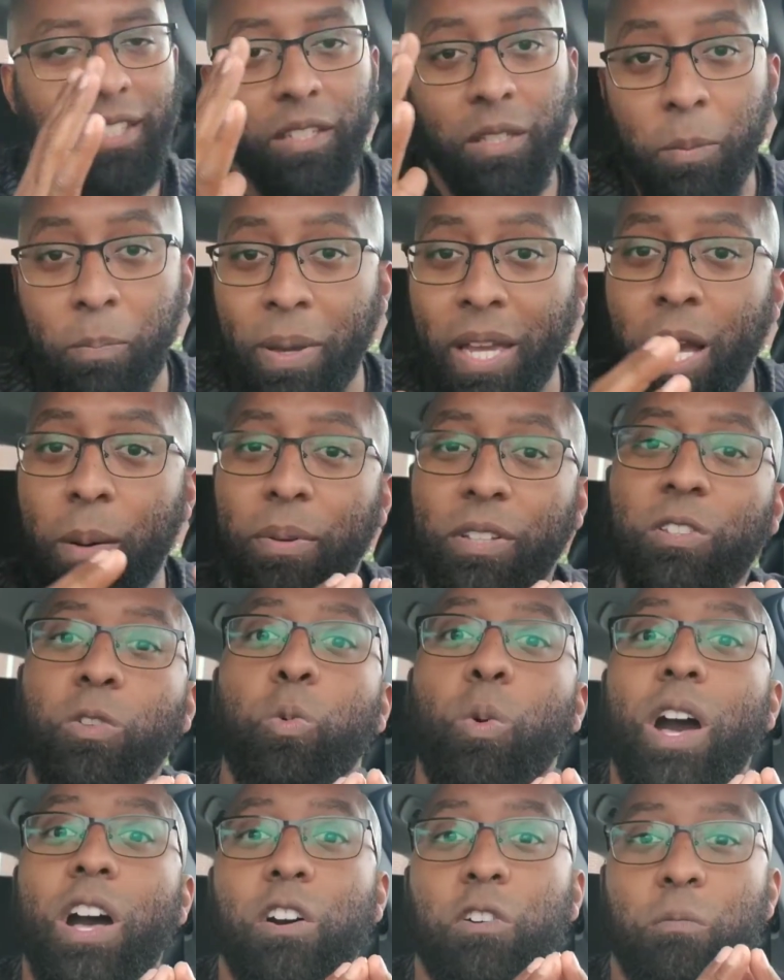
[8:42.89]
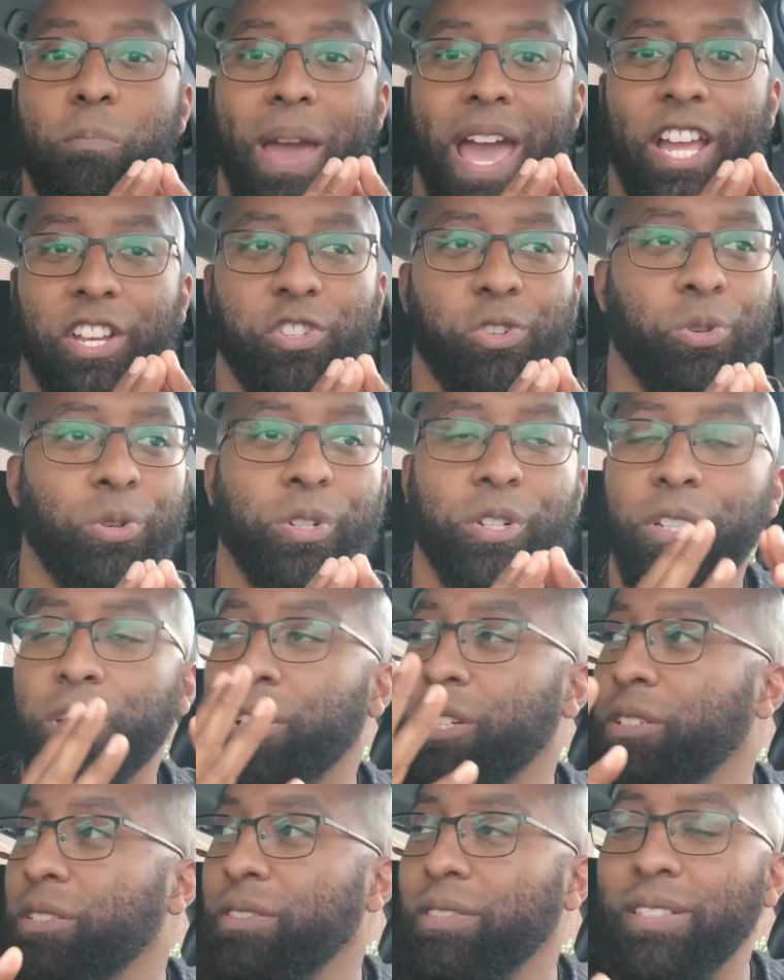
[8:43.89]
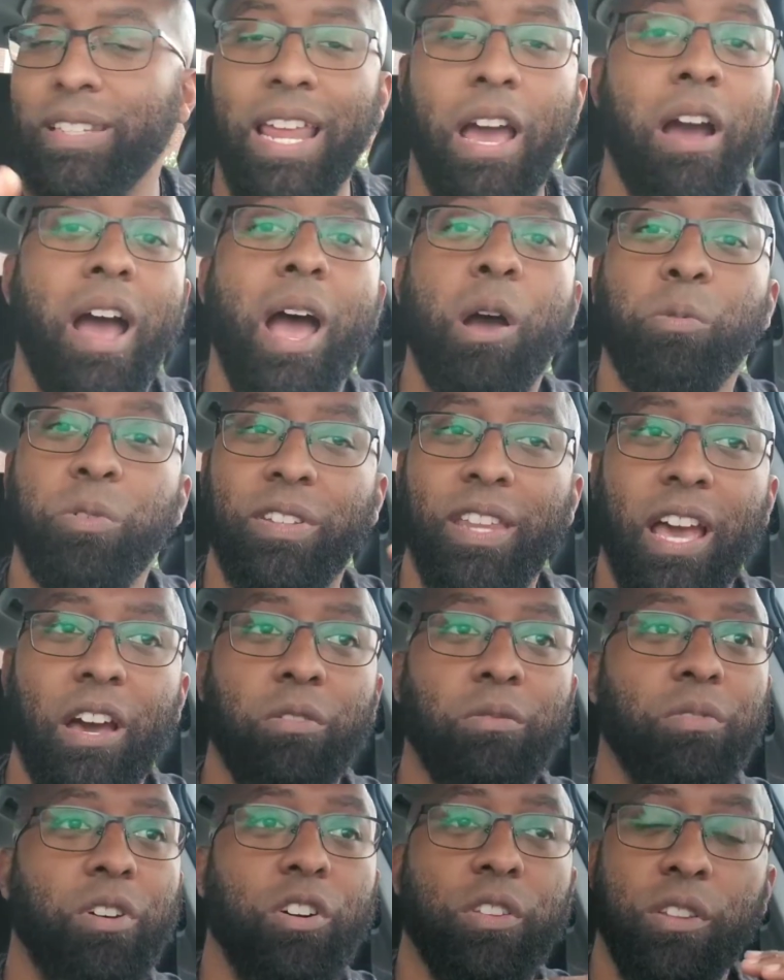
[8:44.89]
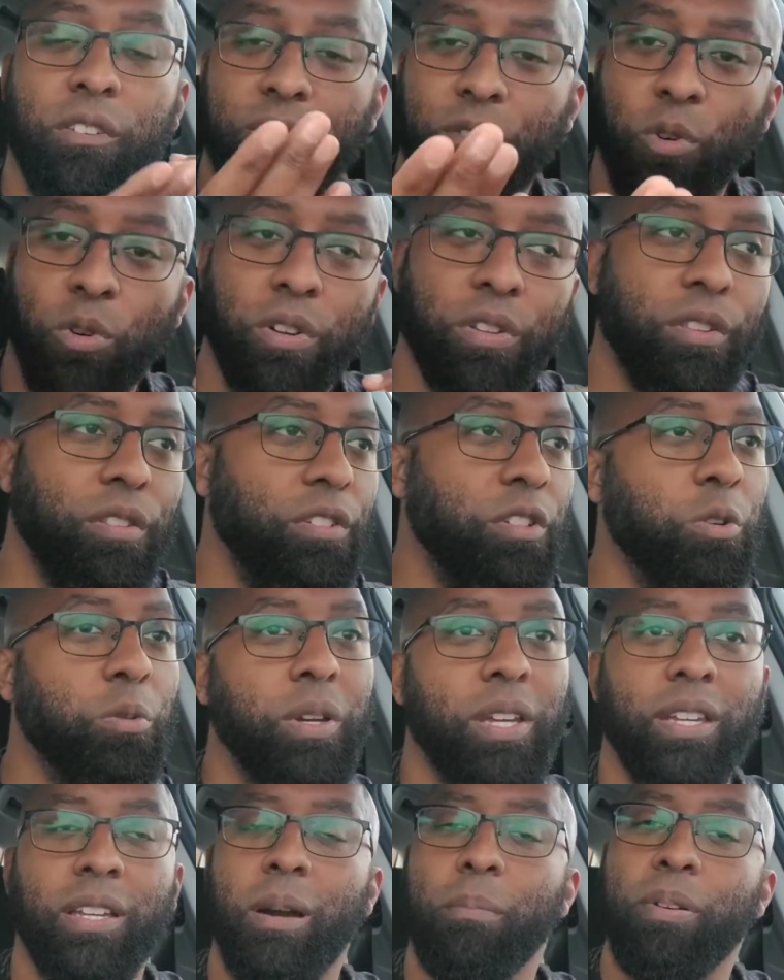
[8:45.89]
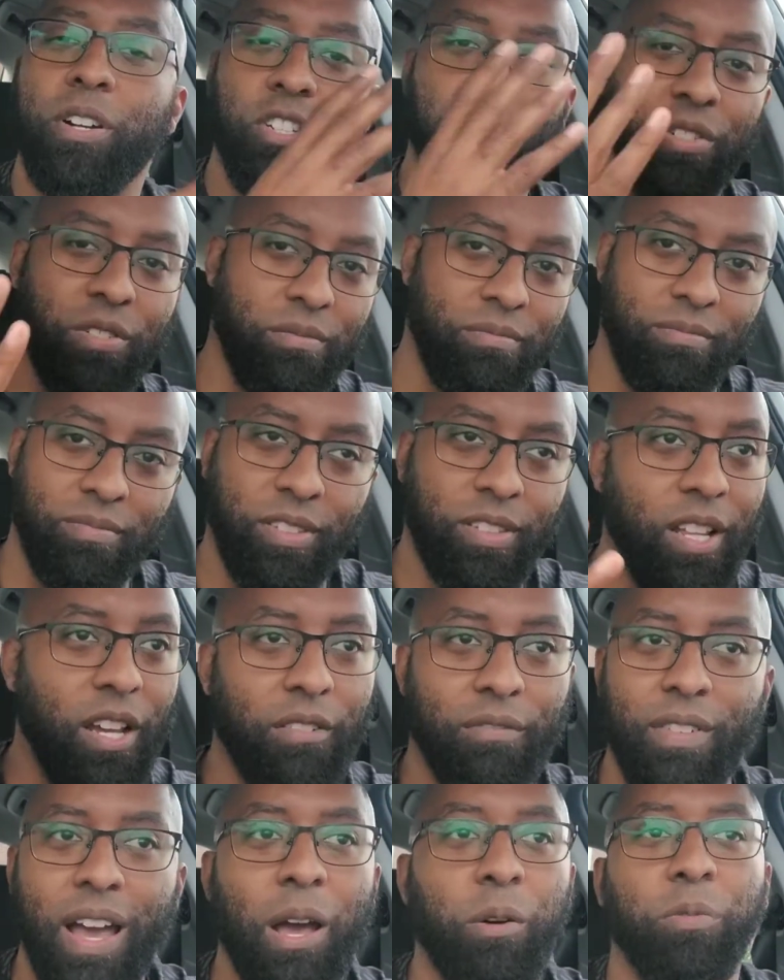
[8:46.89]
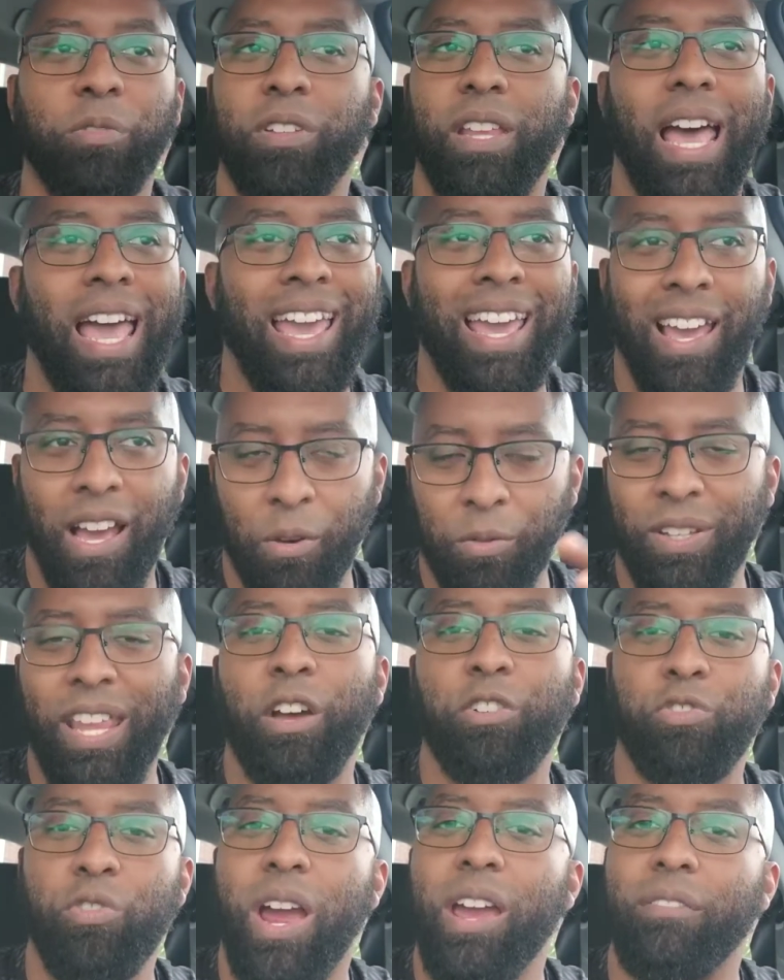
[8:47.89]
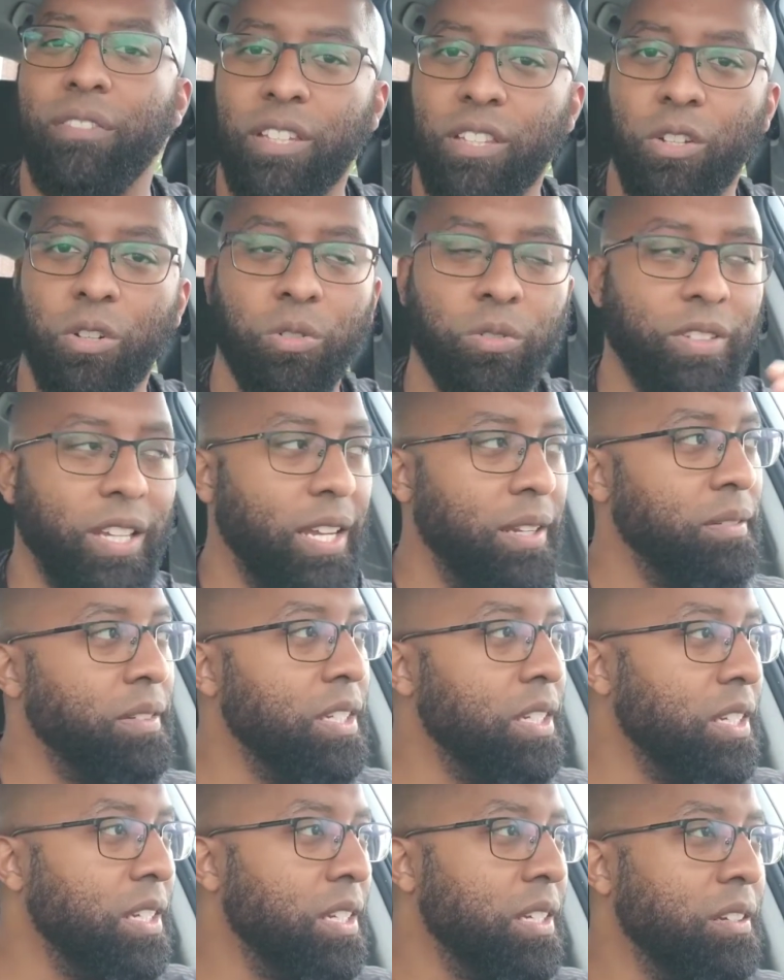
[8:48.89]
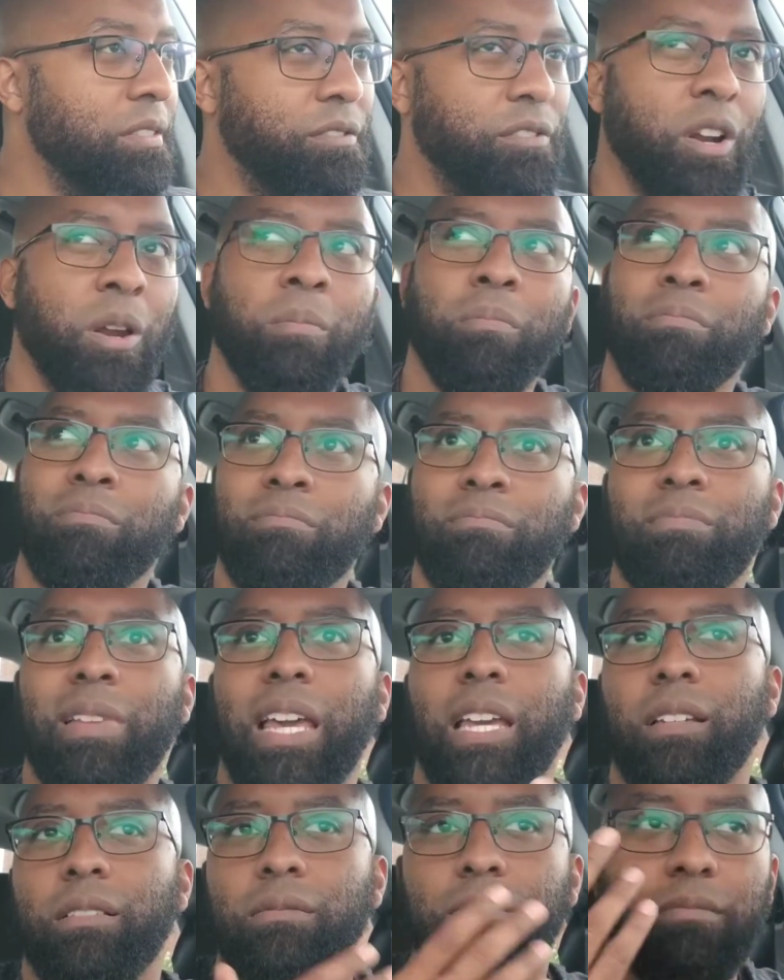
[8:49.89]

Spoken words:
You pick up a 12 batch order. Now, I was out on the 4th doing a bunch of stuff. I was out driving the whole day, from like